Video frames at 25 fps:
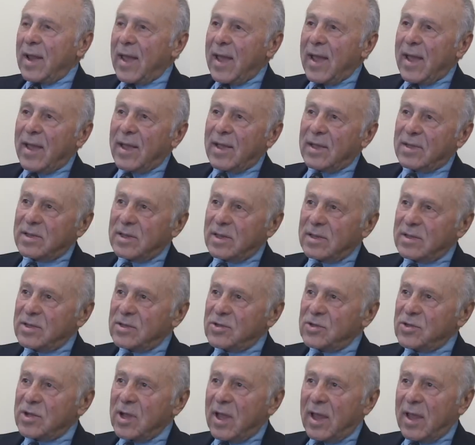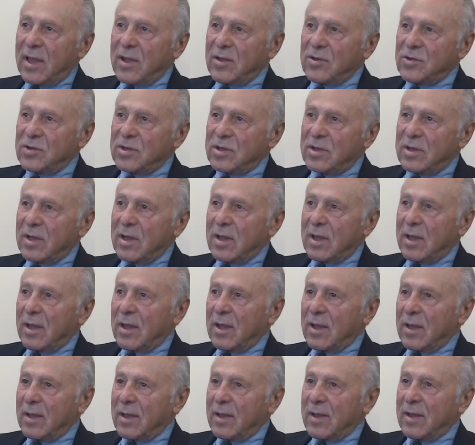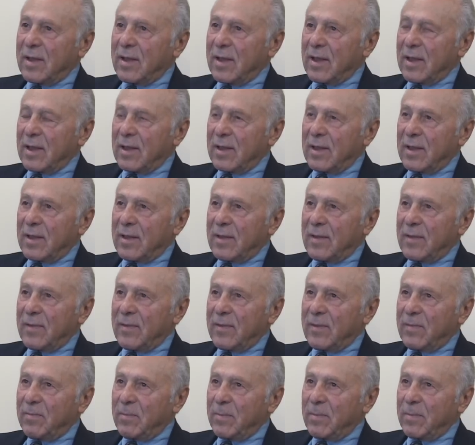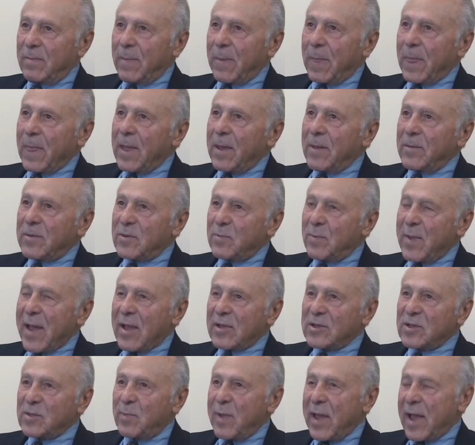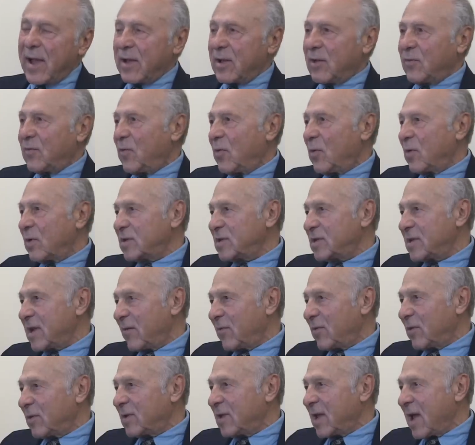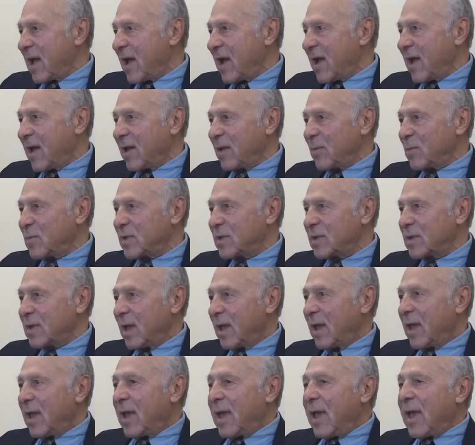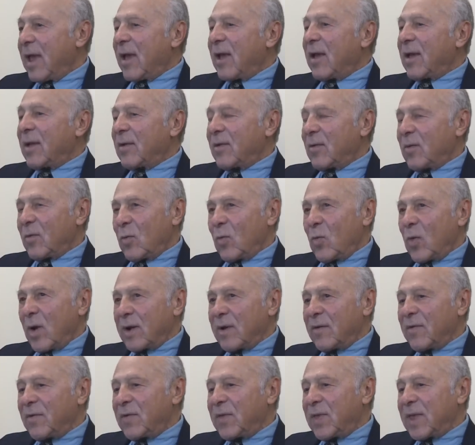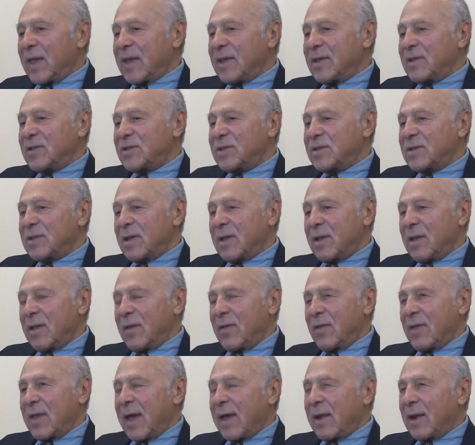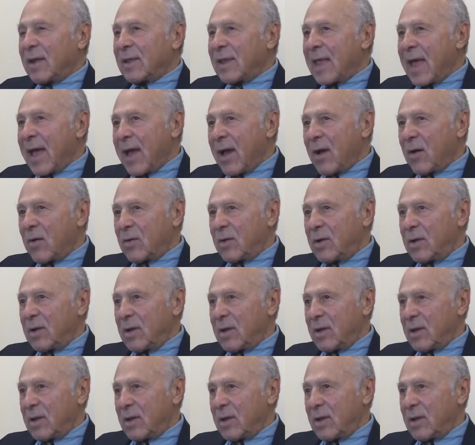Well, it has. It's changed, and it's bounced back and forth several times. One of the things that allowed